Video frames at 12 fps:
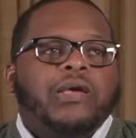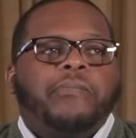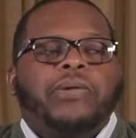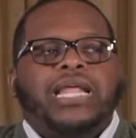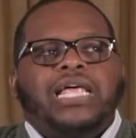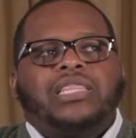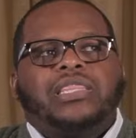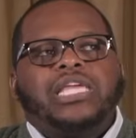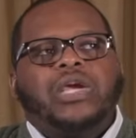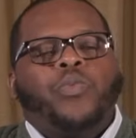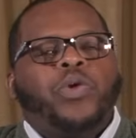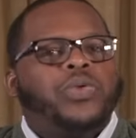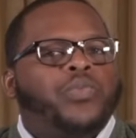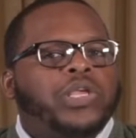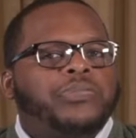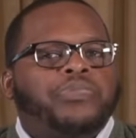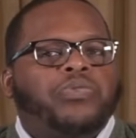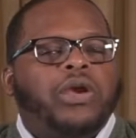But I think when
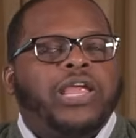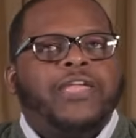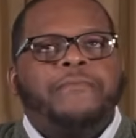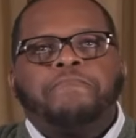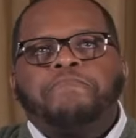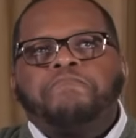we pray,